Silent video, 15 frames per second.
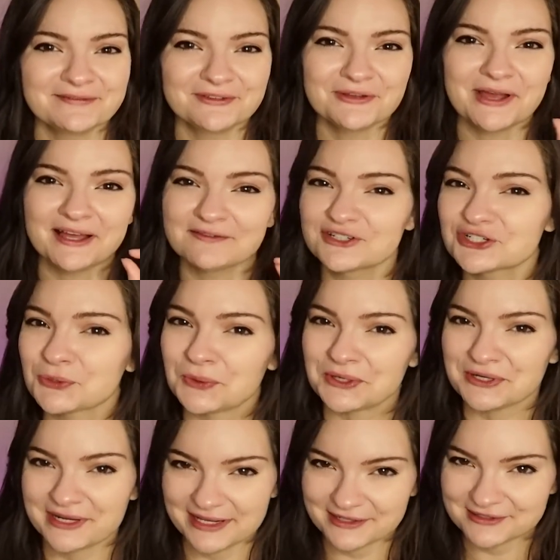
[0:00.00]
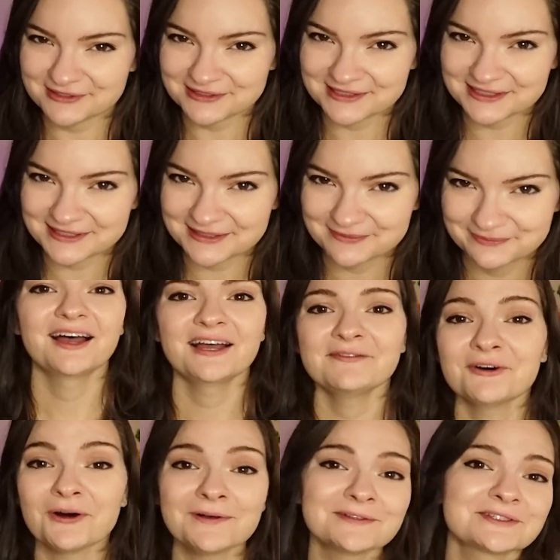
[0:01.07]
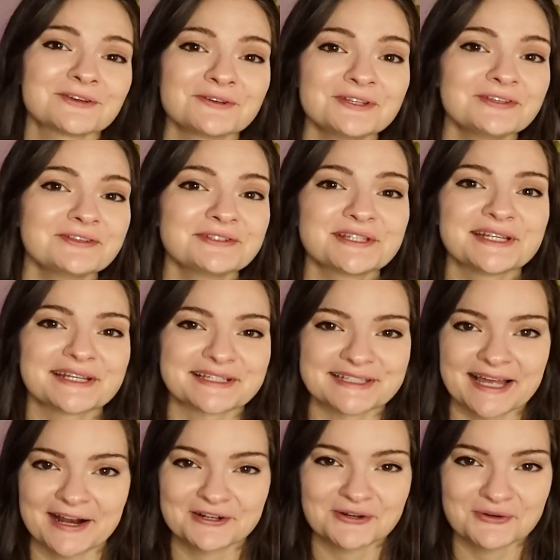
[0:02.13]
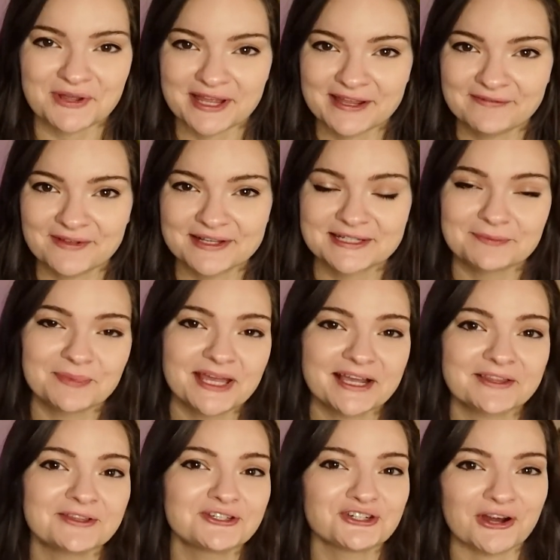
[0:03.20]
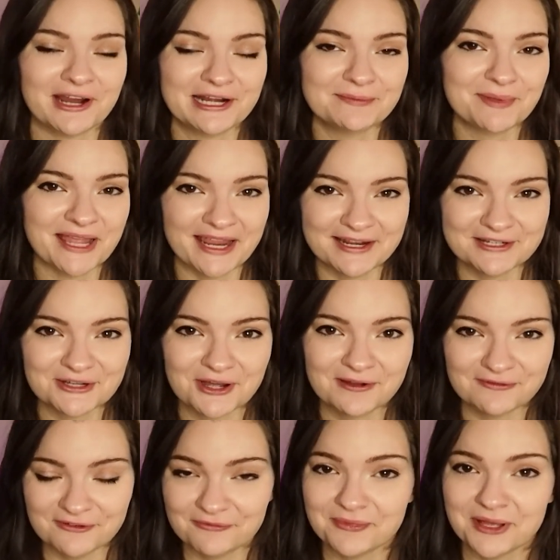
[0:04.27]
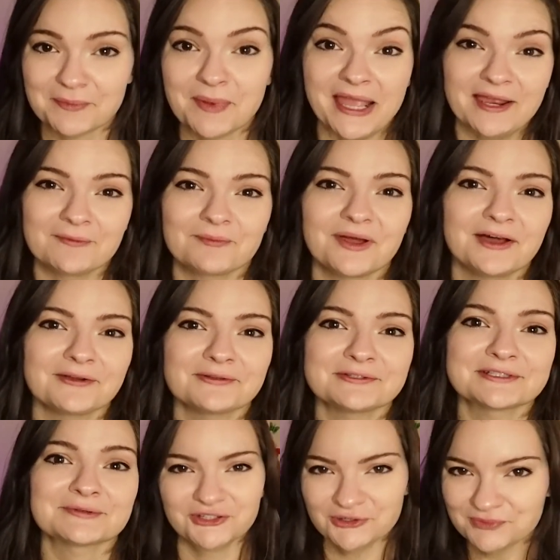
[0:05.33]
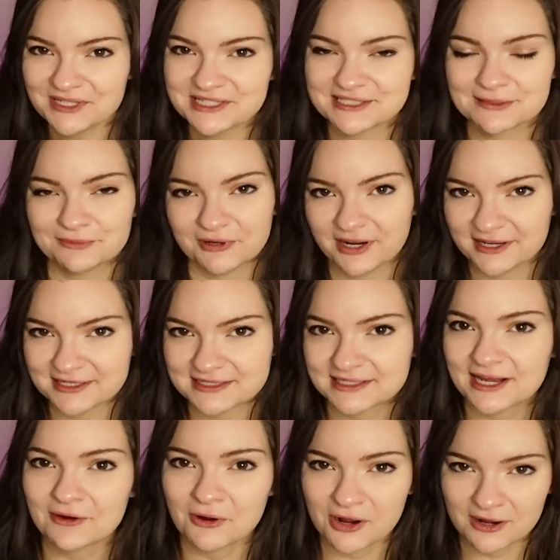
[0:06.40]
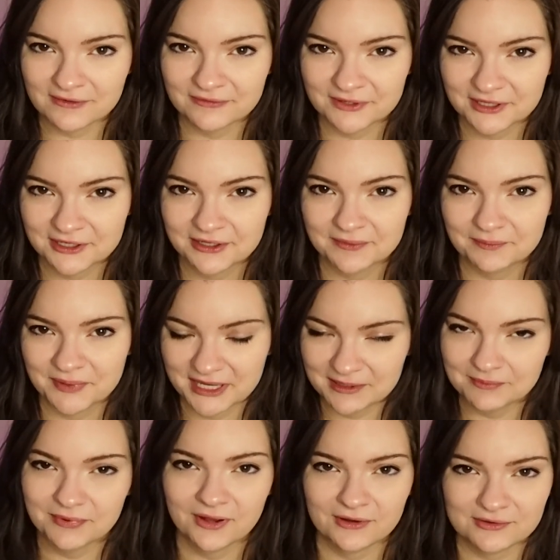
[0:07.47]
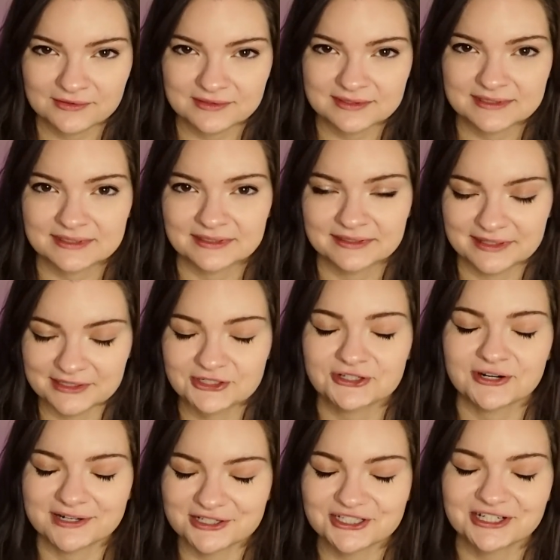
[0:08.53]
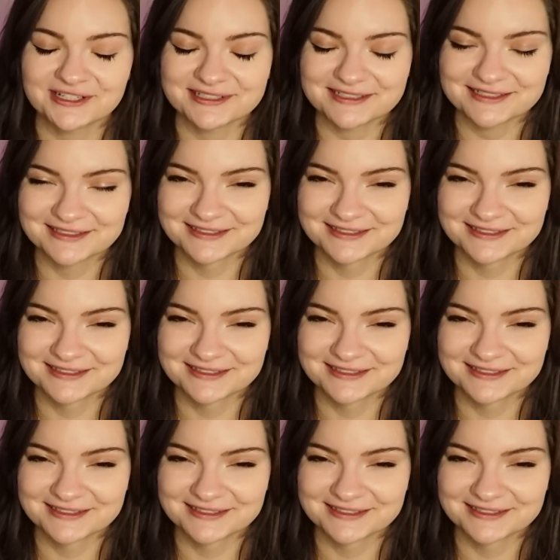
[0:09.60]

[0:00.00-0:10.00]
if you have short nails. I've also used an X-Acto knife to pick the dried paint off of my paint bottles. You'd be surprised how often paint bottles get dry shut.